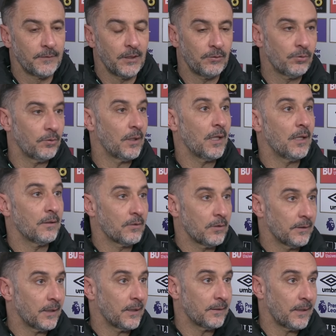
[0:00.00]
allow
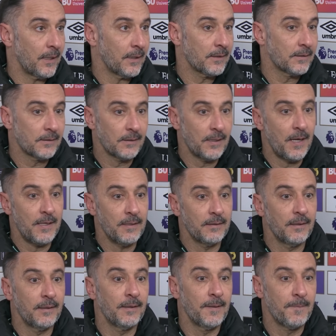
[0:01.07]
counterattacks, and
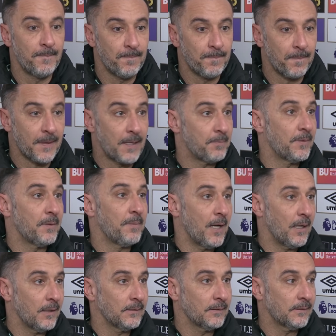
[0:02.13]
keep the
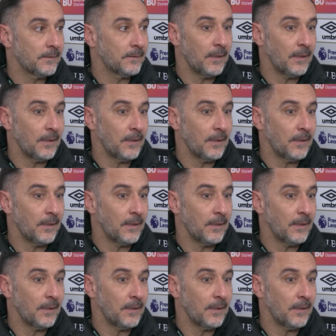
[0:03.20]
balance.